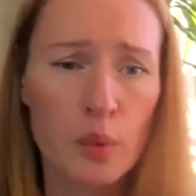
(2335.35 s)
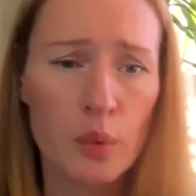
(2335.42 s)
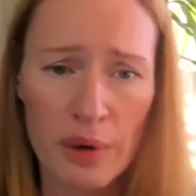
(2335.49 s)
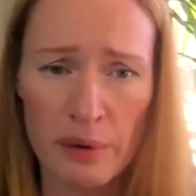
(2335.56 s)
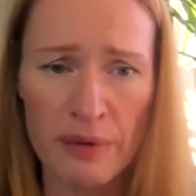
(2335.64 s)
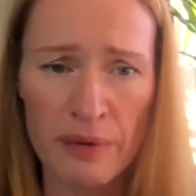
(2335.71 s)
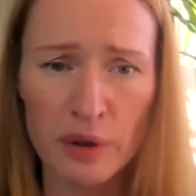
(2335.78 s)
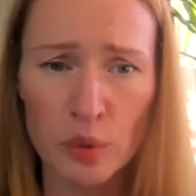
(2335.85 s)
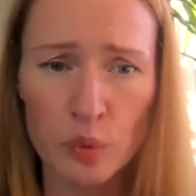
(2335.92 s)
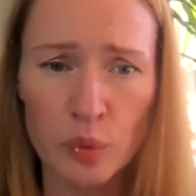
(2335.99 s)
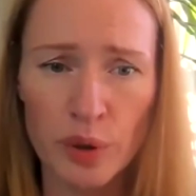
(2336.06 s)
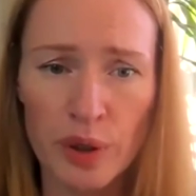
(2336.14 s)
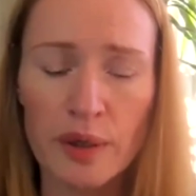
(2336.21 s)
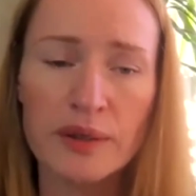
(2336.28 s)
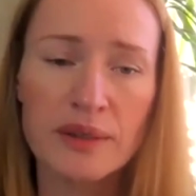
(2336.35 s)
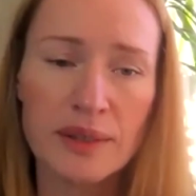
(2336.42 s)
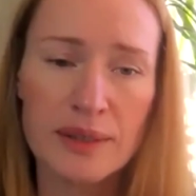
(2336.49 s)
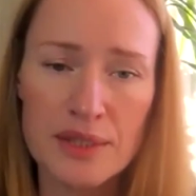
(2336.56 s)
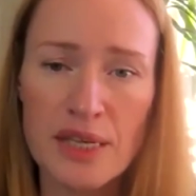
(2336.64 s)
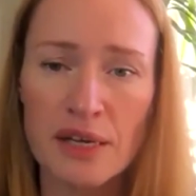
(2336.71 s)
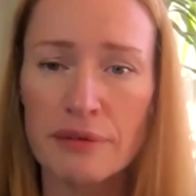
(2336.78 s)
wherever you work,
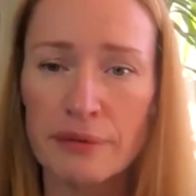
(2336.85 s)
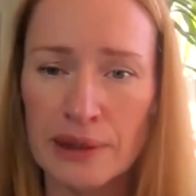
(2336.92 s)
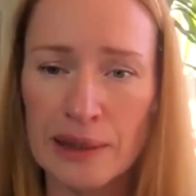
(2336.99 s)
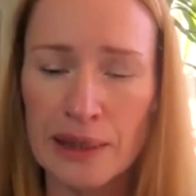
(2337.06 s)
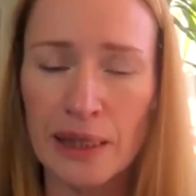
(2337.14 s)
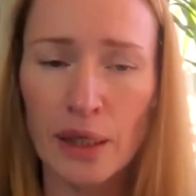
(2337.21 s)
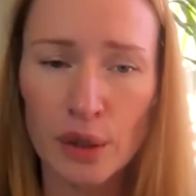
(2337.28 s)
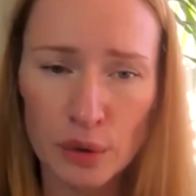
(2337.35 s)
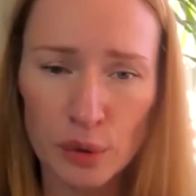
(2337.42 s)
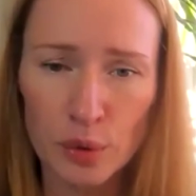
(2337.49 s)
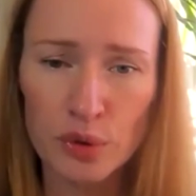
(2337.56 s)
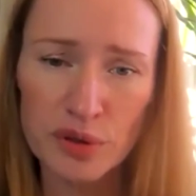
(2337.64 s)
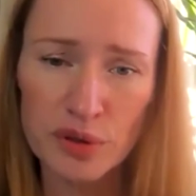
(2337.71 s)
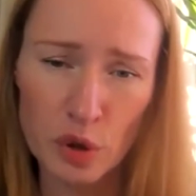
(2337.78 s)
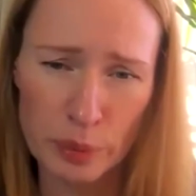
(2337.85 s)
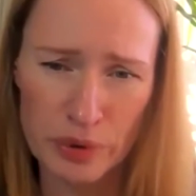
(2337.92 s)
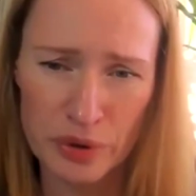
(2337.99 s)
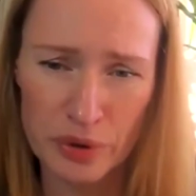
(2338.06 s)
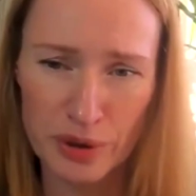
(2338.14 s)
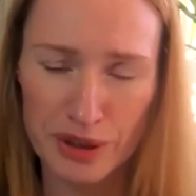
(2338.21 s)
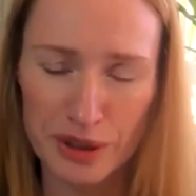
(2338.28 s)
then definitely use this
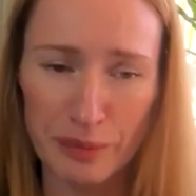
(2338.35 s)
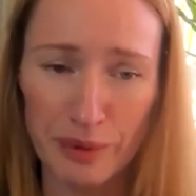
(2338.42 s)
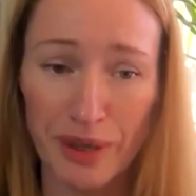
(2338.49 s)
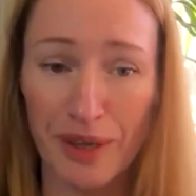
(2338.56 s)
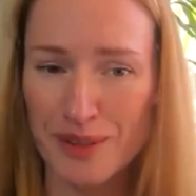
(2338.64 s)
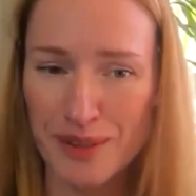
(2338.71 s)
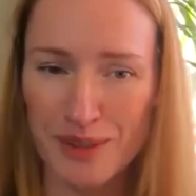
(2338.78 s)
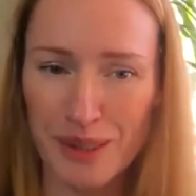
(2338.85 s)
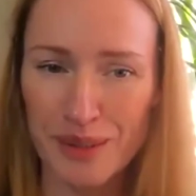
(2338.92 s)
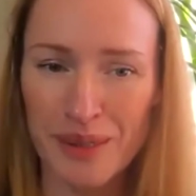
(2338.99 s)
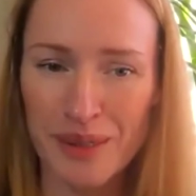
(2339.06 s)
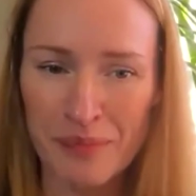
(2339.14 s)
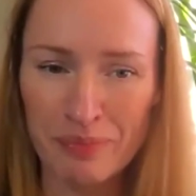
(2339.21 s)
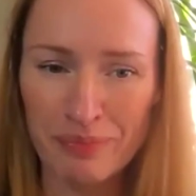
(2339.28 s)
opportunity, because then